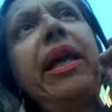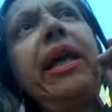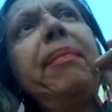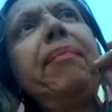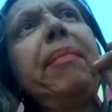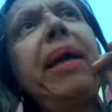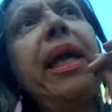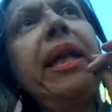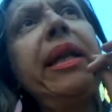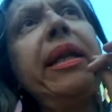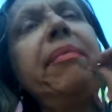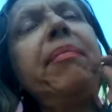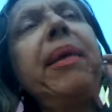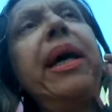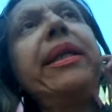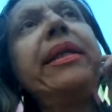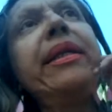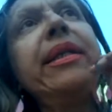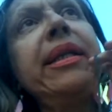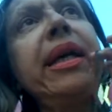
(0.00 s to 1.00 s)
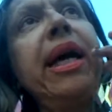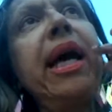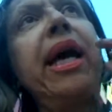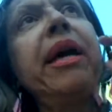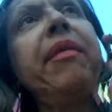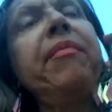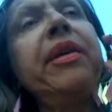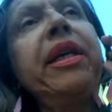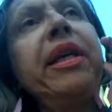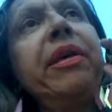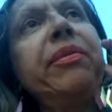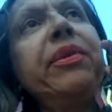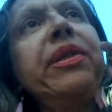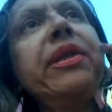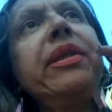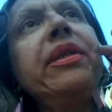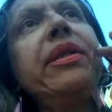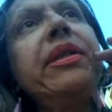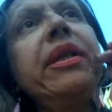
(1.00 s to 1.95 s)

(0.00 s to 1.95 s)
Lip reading: He made it by the time he was